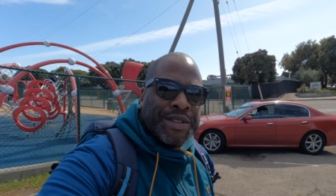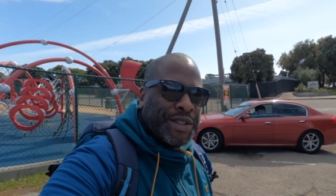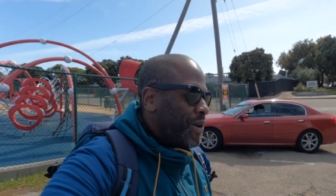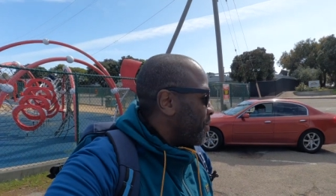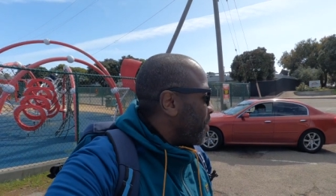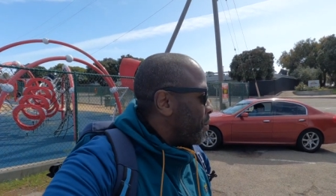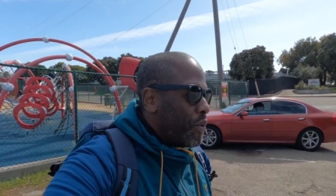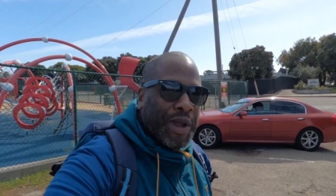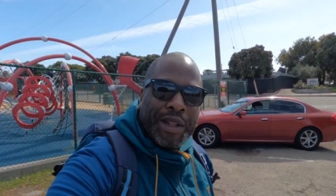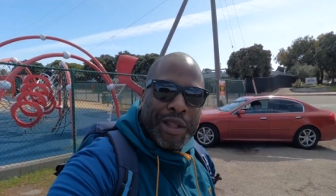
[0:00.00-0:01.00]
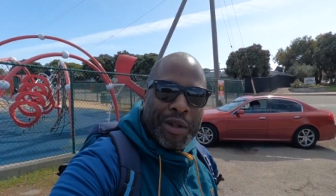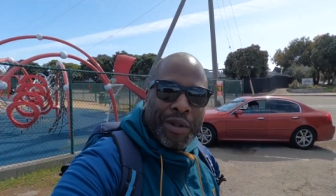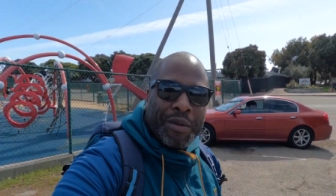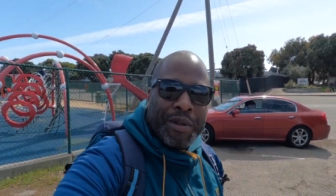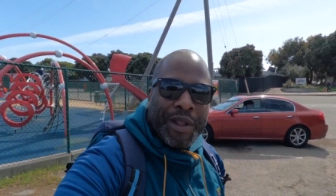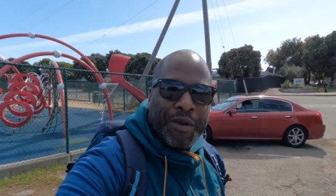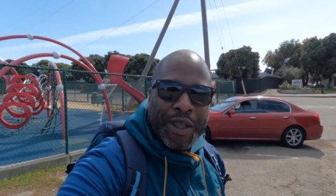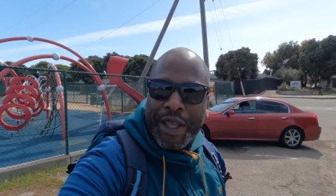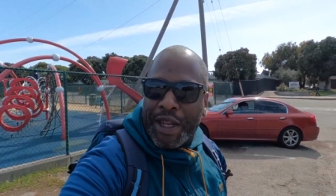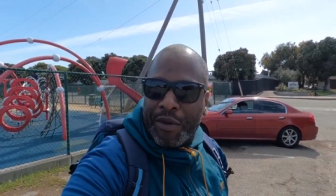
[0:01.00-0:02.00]
So at one point, little, little
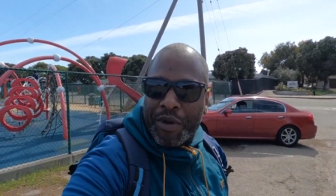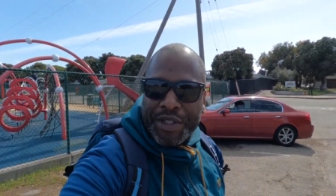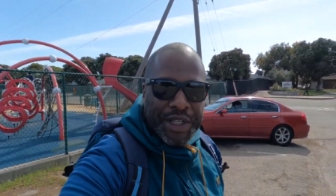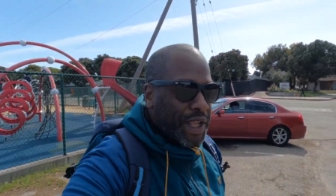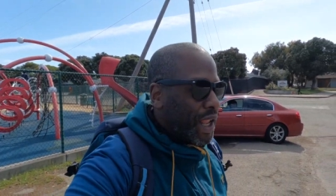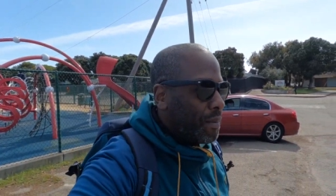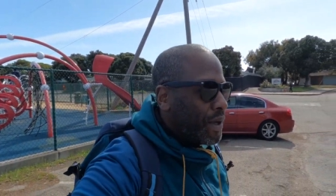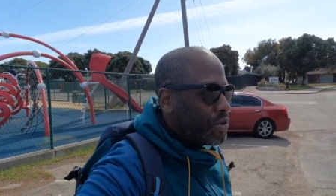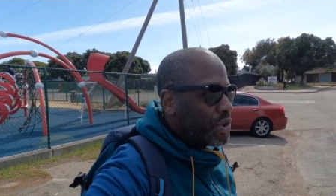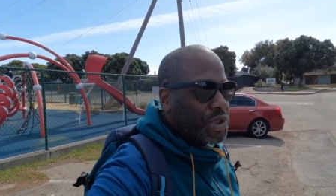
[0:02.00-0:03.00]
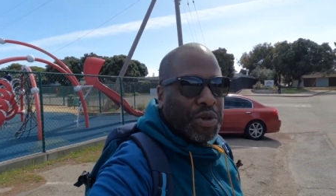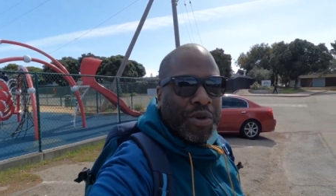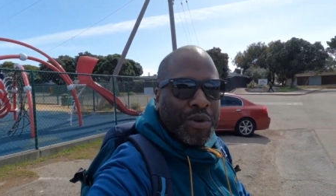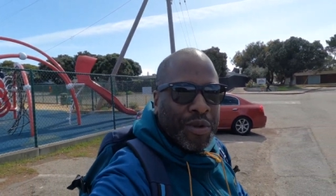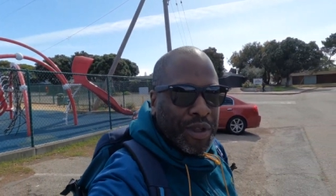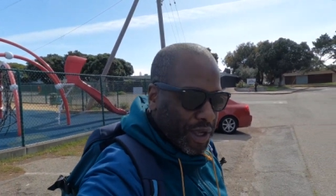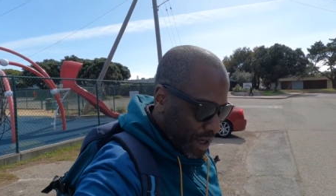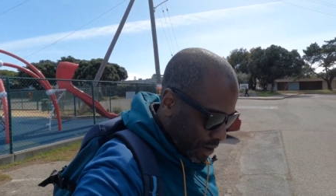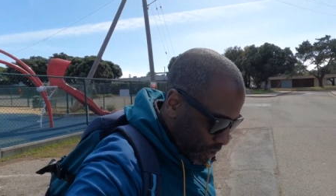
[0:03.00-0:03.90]
Kenny was in elementary school, and I